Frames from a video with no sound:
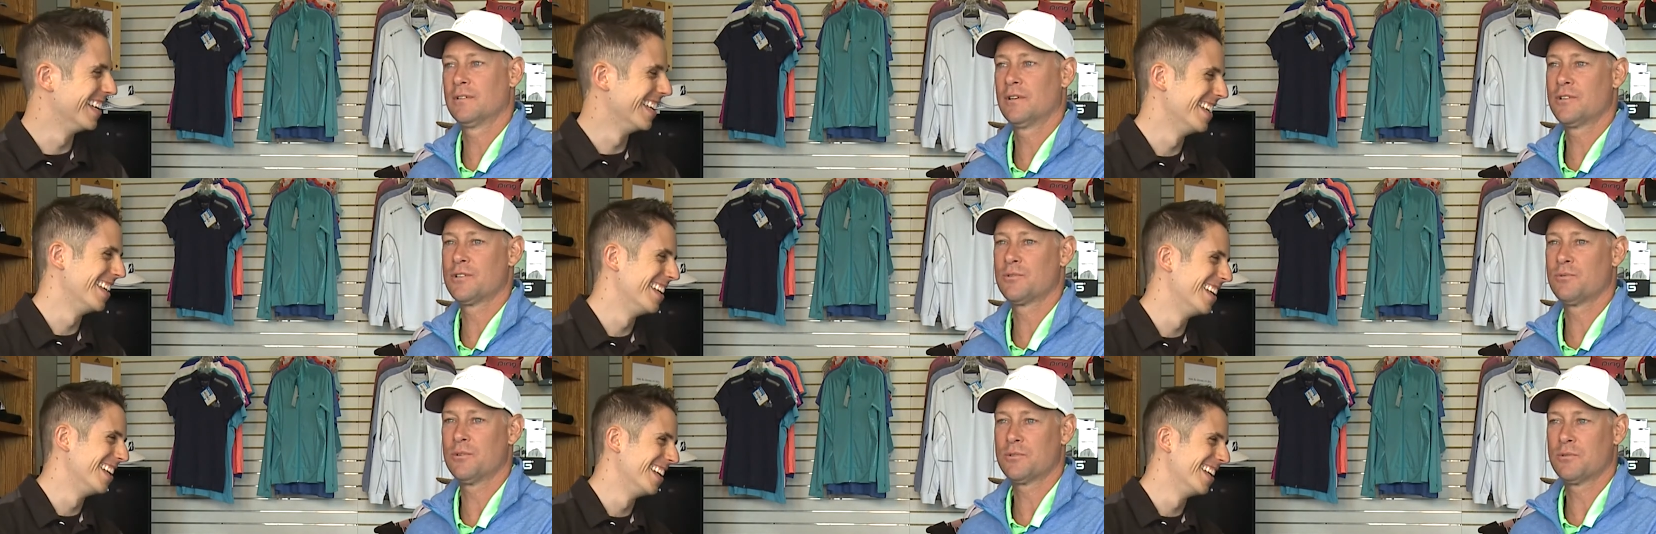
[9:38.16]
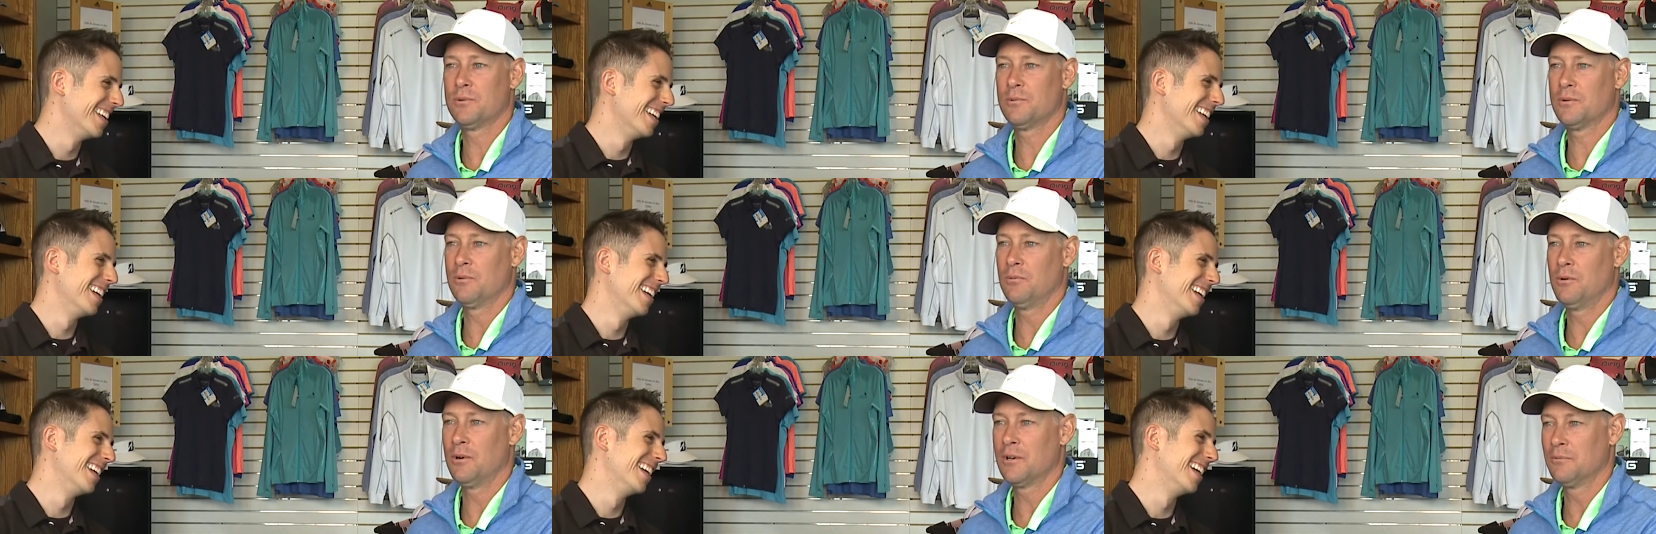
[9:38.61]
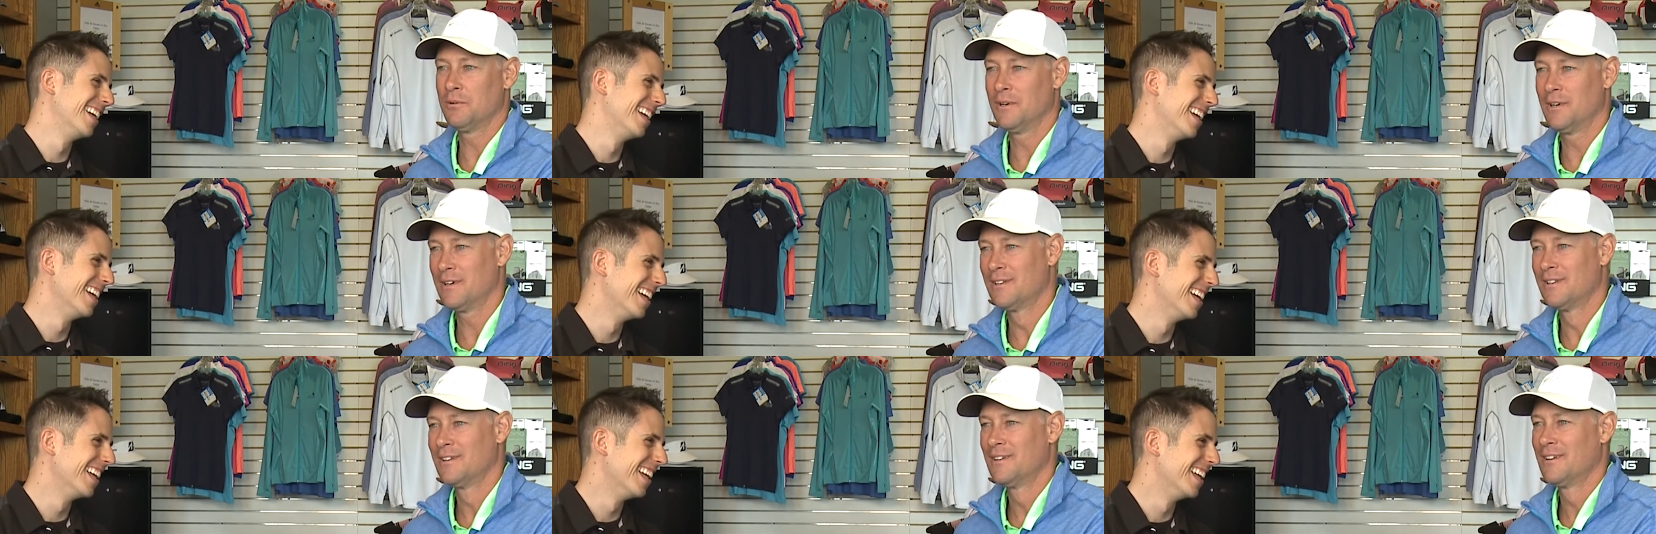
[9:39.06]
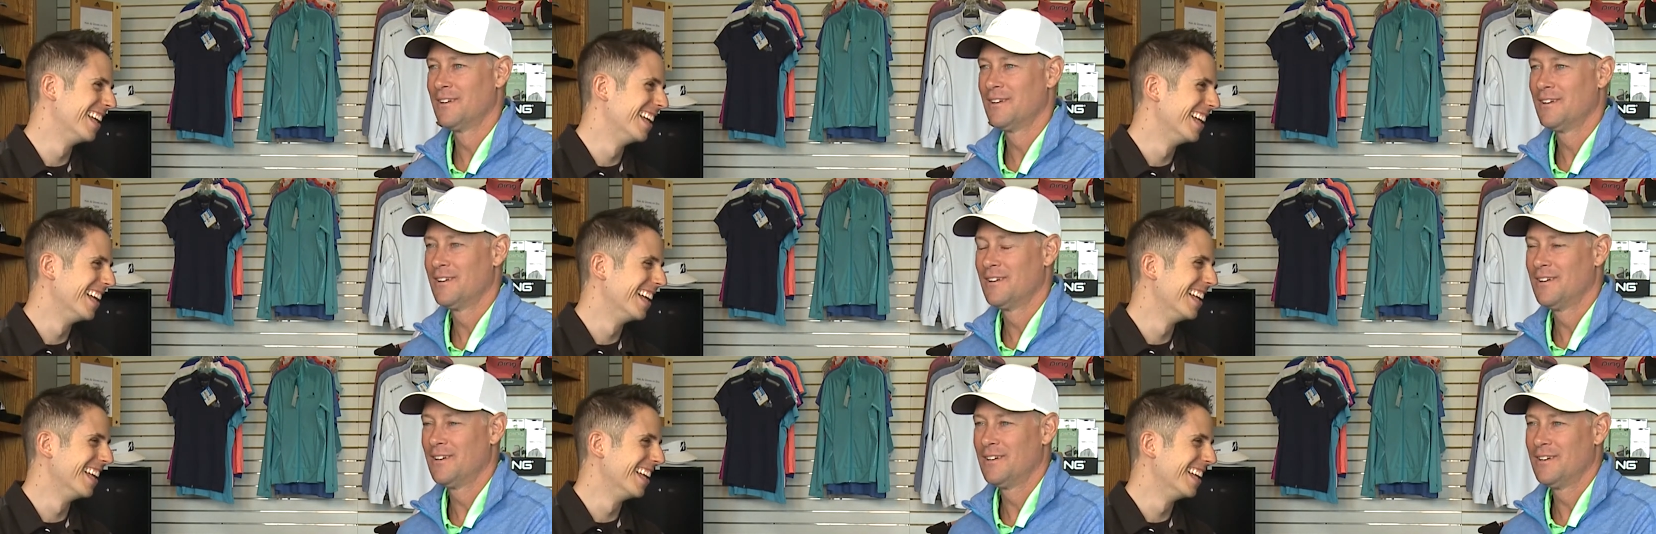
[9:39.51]
Speaker 1: I just wish we would have won one.
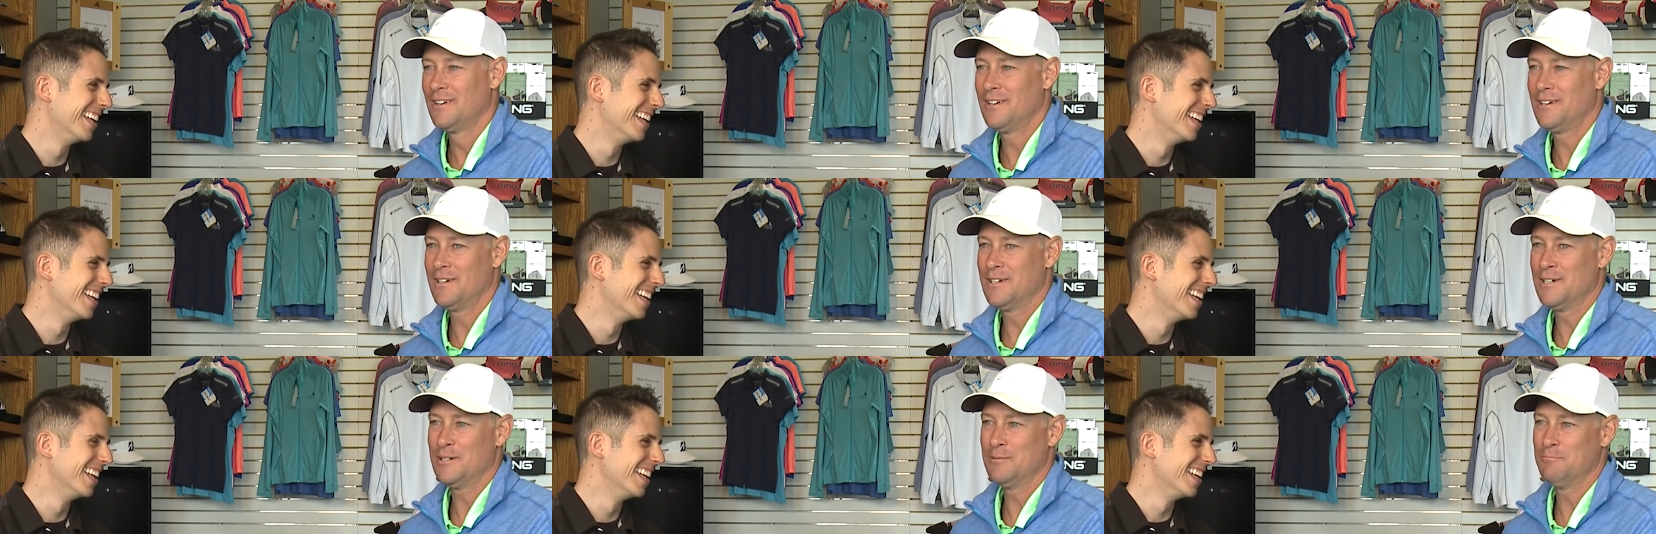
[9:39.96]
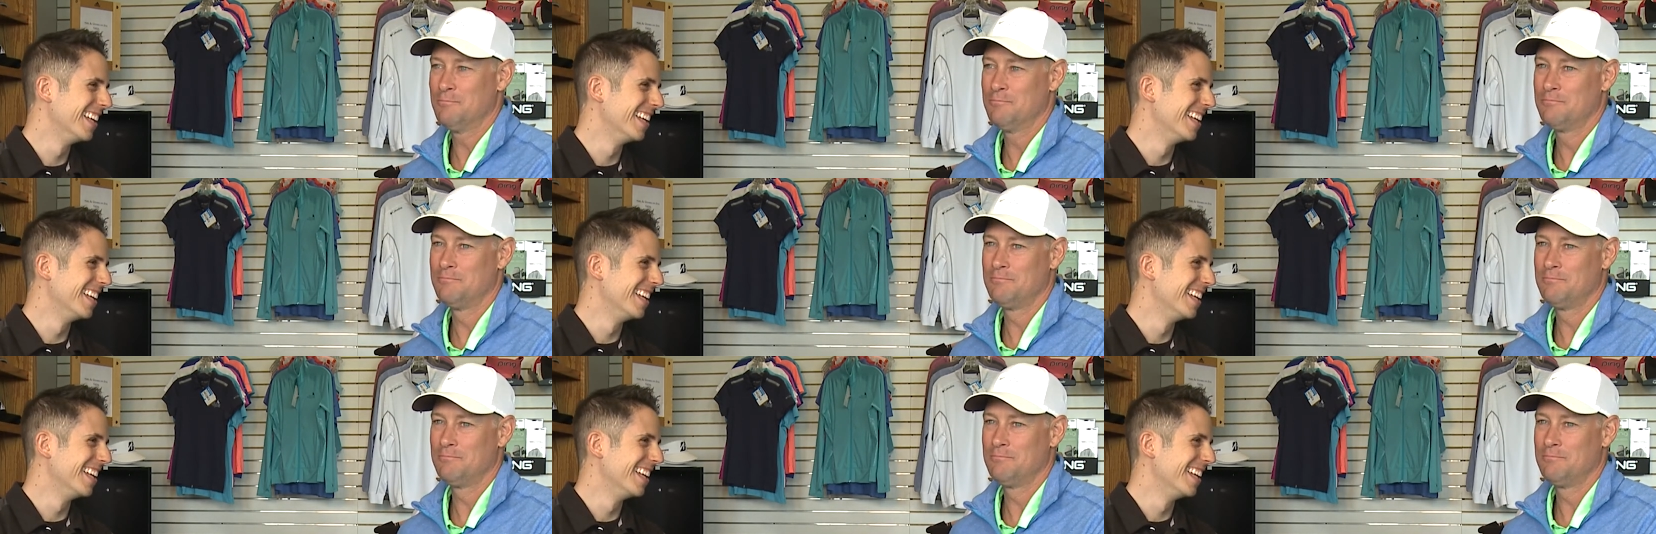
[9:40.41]
Um,